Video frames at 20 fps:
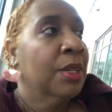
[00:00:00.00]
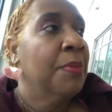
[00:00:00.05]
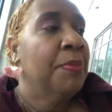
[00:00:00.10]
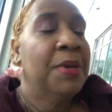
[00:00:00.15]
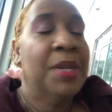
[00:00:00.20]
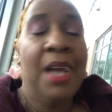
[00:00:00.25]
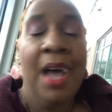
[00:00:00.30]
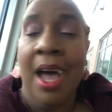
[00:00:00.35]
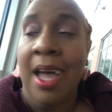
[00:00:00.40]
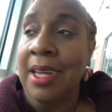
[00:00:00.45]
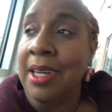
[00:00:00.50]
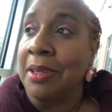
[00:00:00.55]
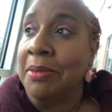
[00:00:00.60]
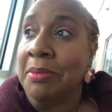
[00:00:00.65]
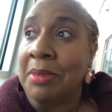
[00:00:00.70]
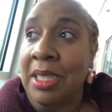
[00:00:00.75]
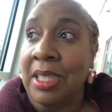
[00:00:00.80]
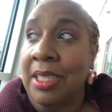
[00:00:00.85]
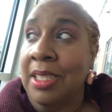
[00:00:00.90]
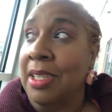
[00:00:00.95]
But I
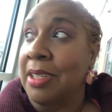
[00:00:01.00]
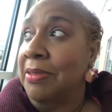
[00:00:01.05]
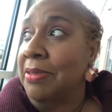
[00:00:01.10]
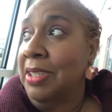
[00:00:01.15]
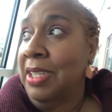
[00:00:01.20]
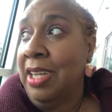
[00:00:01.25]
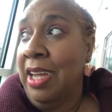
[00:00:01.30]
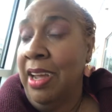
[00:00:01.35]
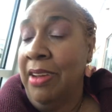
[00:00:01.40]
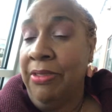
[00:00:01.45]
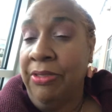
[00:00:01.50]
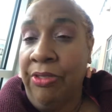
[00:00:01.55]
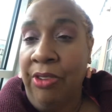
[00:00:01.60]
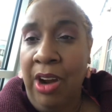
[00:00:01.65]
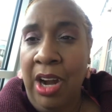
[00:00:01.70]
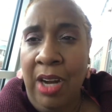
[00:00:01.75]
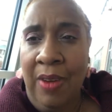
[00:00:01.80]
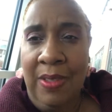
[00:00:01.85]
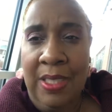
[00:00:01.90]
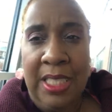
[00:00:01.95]
am loving that
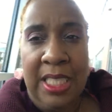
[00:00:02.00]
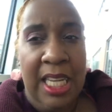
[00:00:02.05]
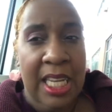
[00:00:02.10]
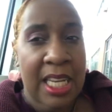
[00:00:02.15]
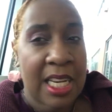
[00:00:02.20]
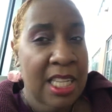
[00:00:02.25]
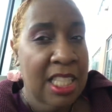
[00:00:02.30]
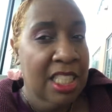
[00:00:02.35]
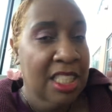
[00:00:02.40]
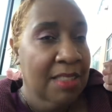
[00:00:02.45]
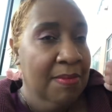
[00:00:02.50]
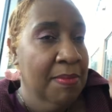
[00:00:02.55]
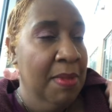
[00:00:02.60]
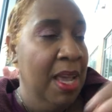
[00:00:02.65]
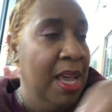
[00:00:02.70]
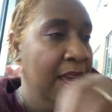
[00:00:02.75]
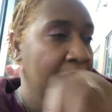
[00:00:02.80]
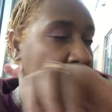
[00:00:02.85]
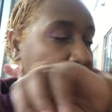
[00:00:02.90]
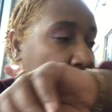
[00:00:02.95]
fragrance. It
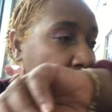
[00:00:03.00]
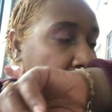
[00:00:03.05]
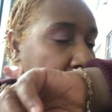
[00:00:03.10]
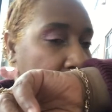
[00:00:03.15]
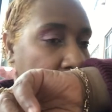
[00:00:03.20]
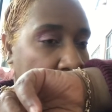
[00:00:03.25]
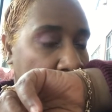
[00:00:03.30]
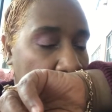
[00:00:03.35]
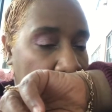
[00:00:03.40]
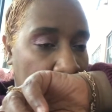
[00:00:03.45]
smells